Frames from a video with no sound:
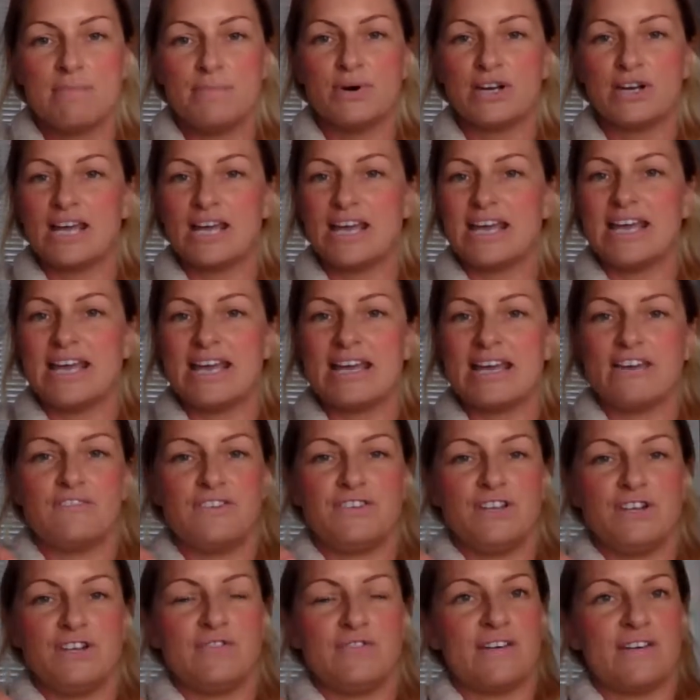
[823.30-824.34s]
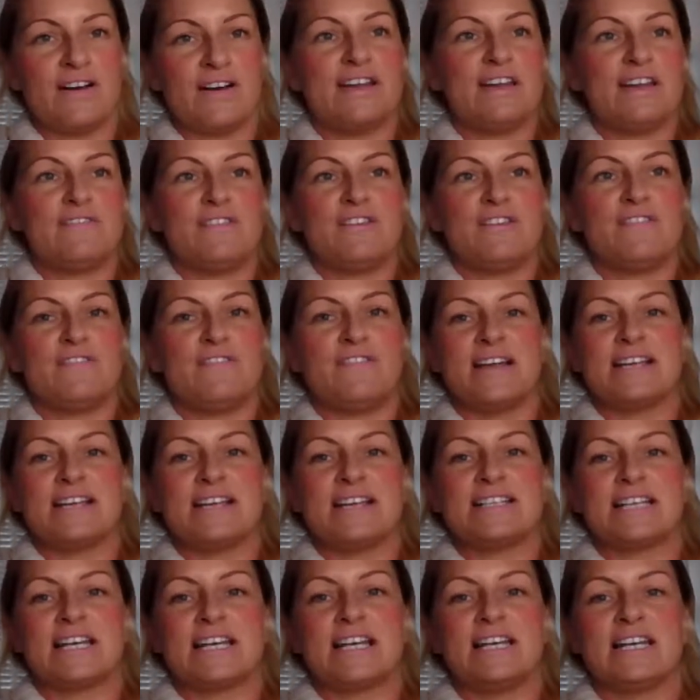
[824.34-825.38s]
But if you fi- if you're
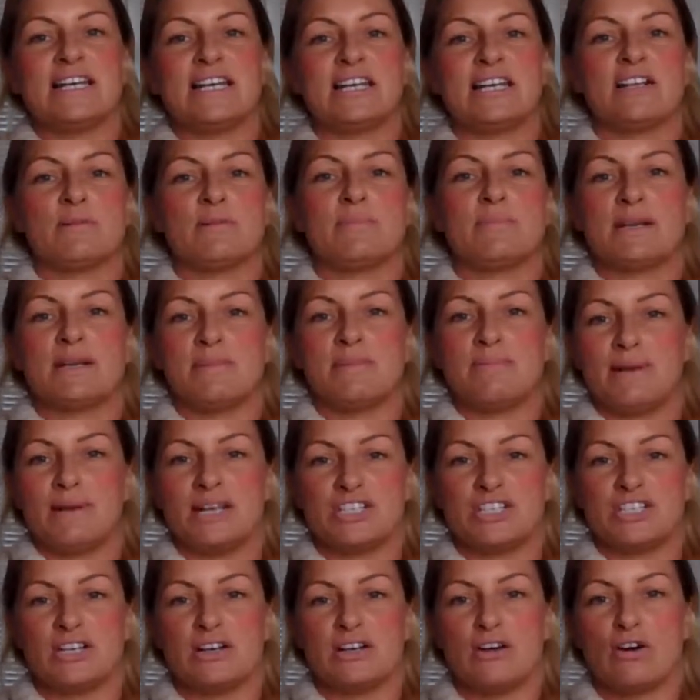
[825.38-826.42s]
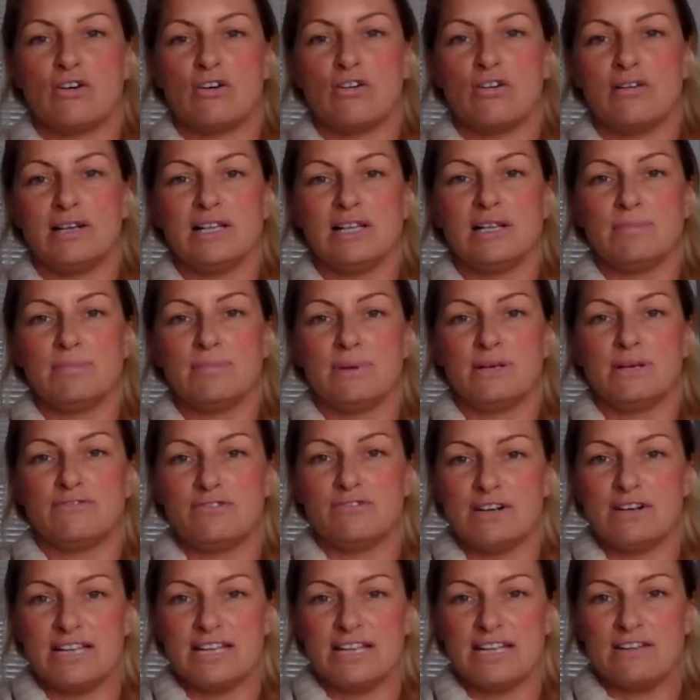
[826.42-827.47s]
finding a little bit of pleasure or a little bit
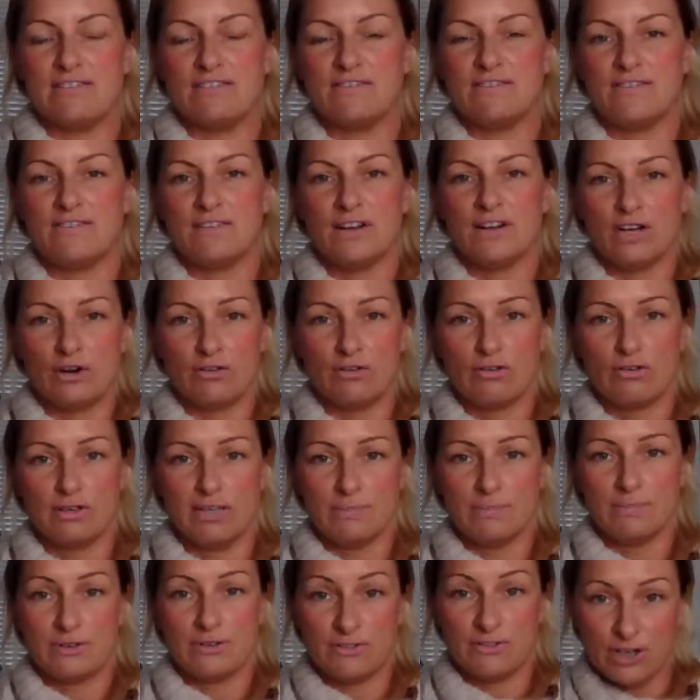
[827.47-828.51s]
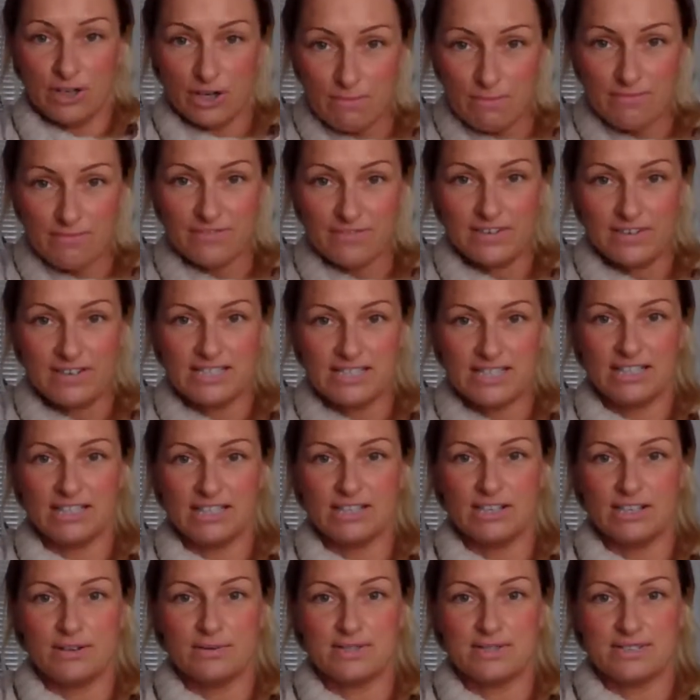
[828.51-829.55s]
of relief or a little bit of comfort
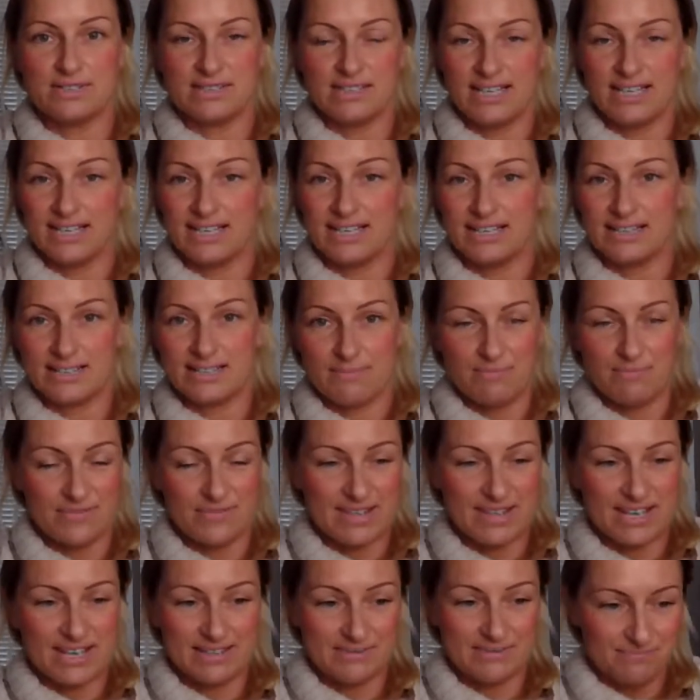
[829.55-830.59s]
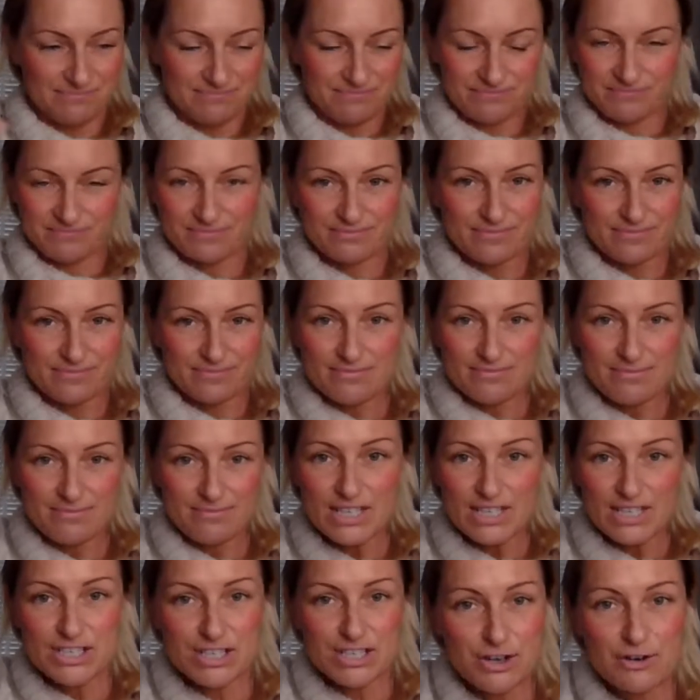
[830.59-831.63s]
in those things, then
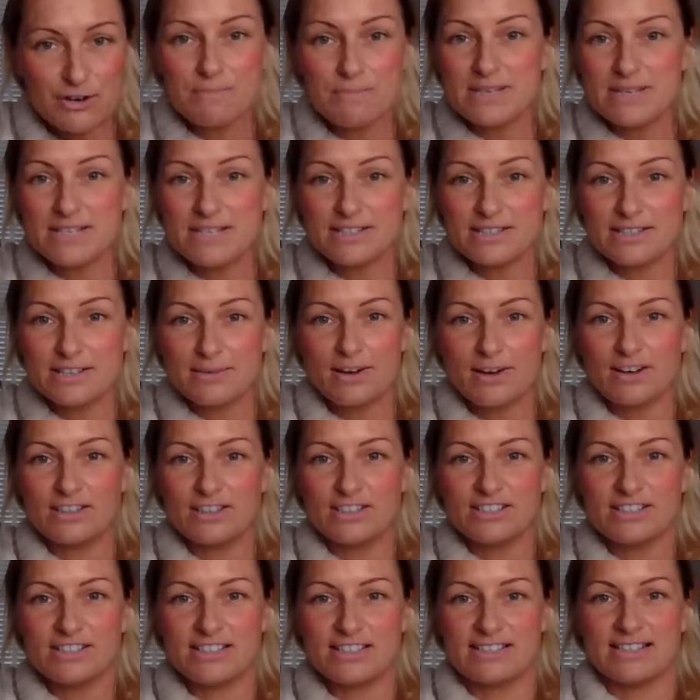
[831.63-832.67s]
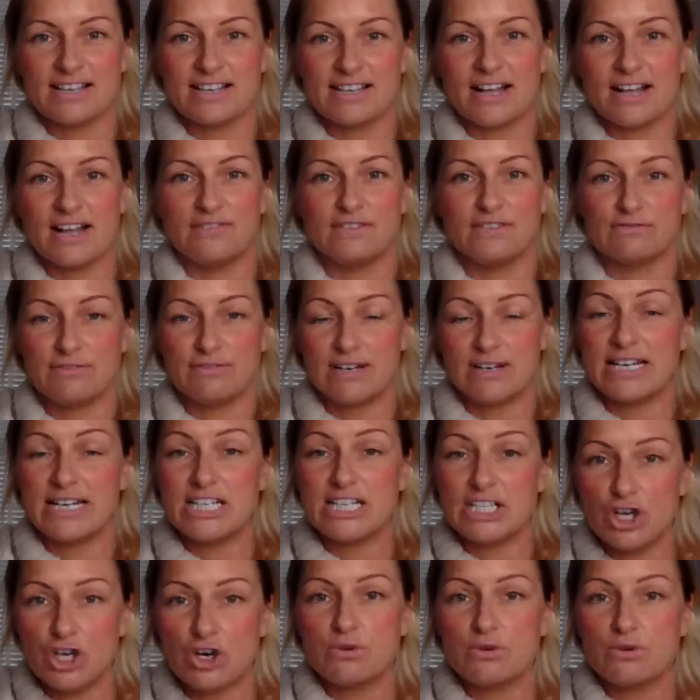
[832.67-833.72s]
don't be so hard on yourself.
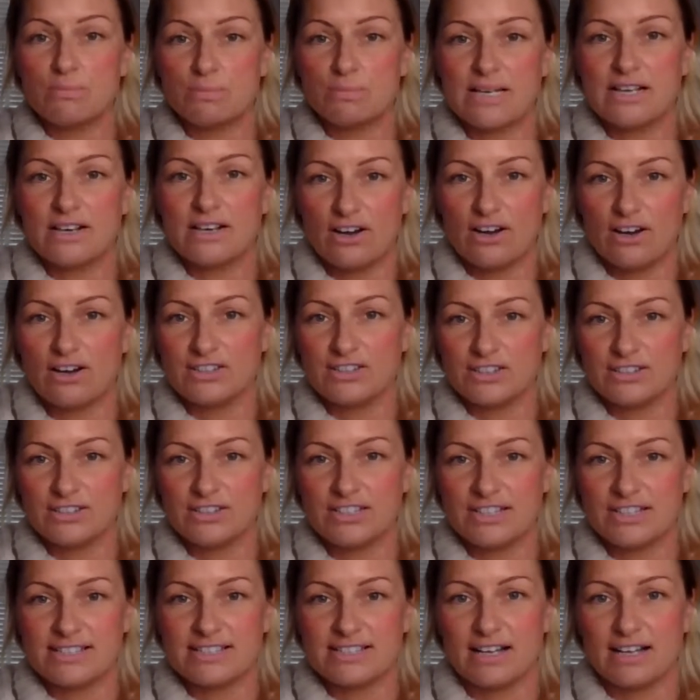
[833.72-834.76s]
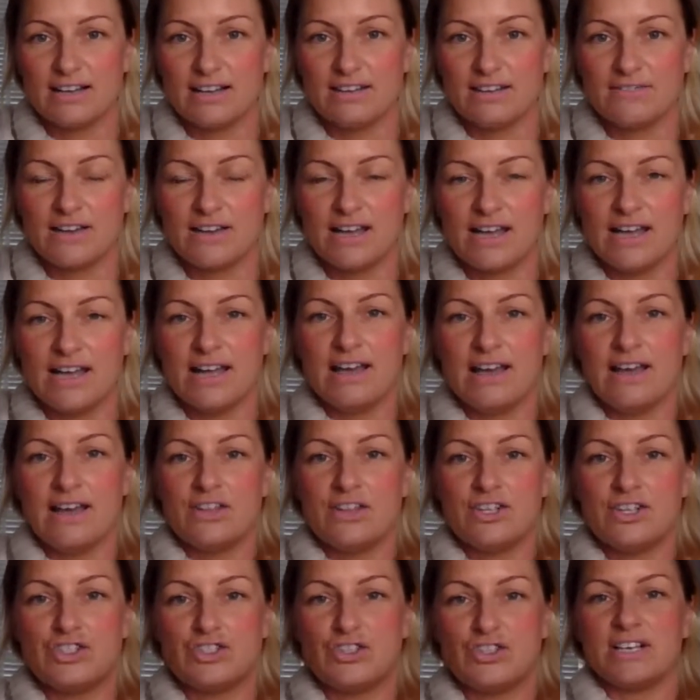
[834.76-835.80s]
Really, don't be hard on yourself
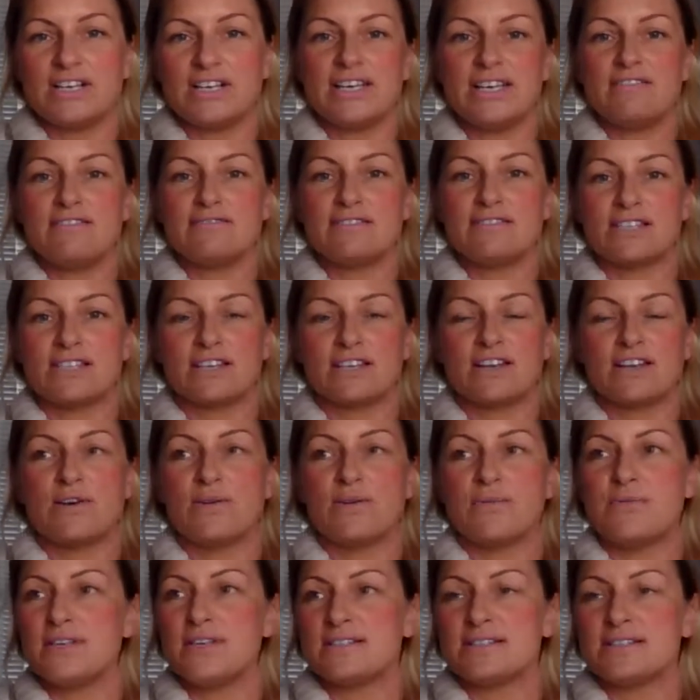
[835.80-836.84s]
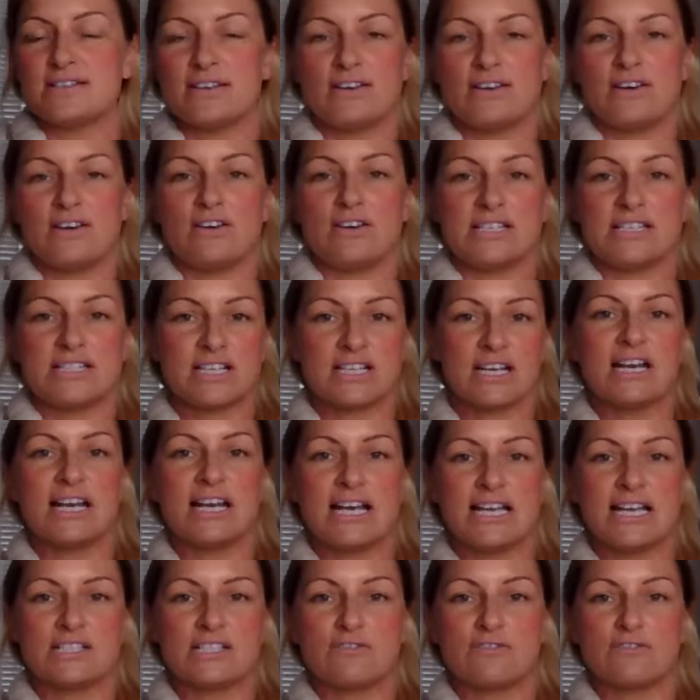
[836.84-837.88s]
the trick here is to go, this is hard, it's going
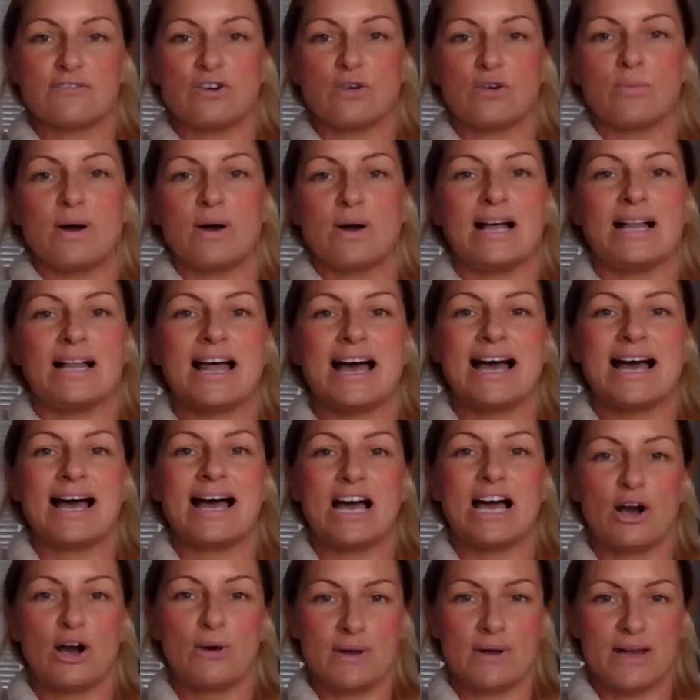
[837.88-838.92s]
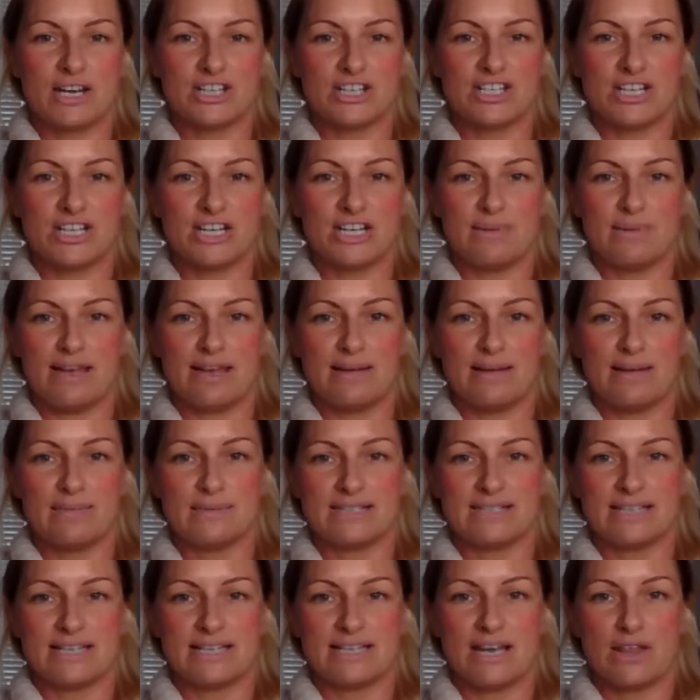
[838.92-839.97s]
to last for a while. How am I actually going to be
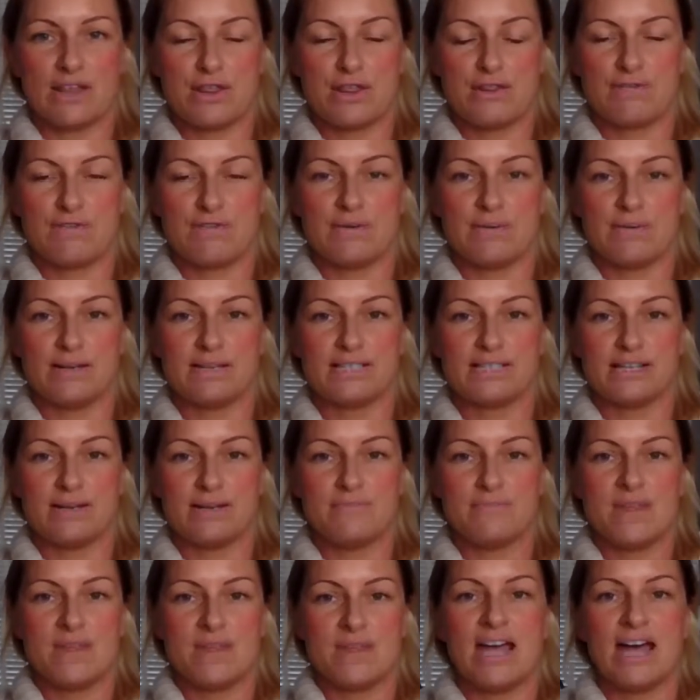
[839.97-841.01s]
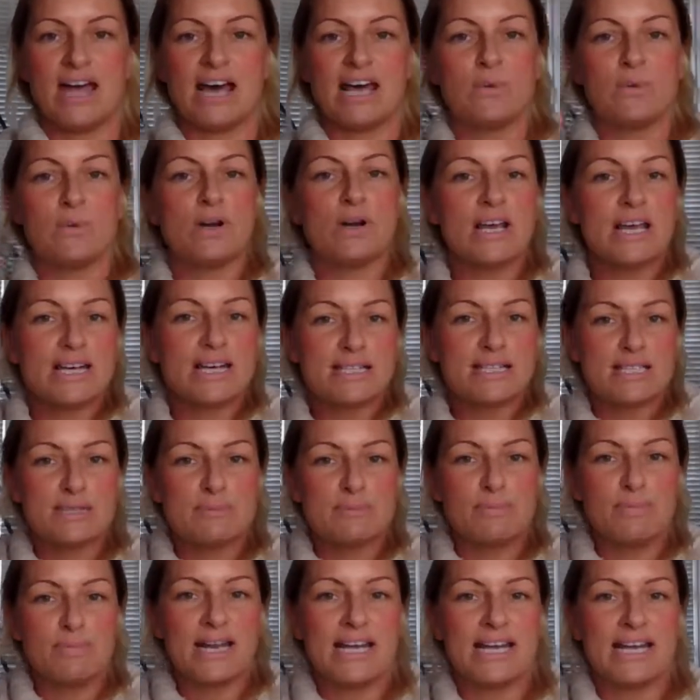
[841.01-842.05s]
able to get through it? And I want to
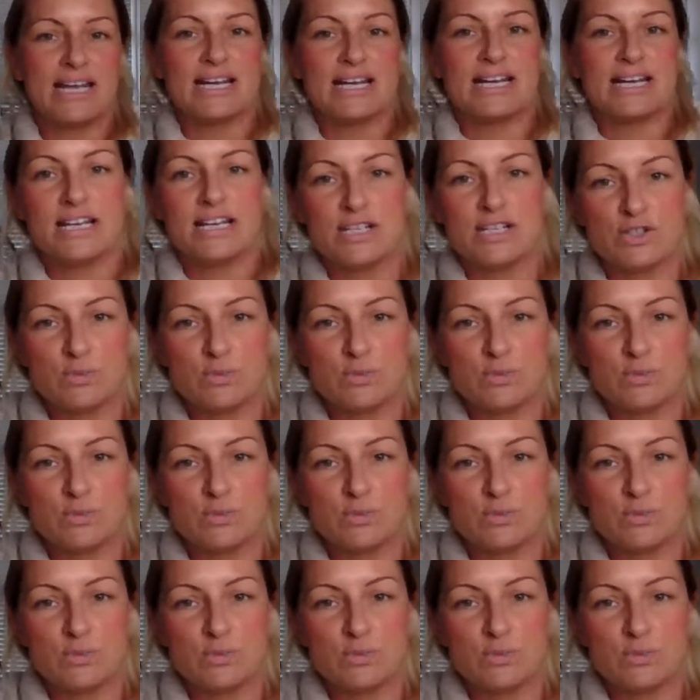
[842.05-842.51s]
explain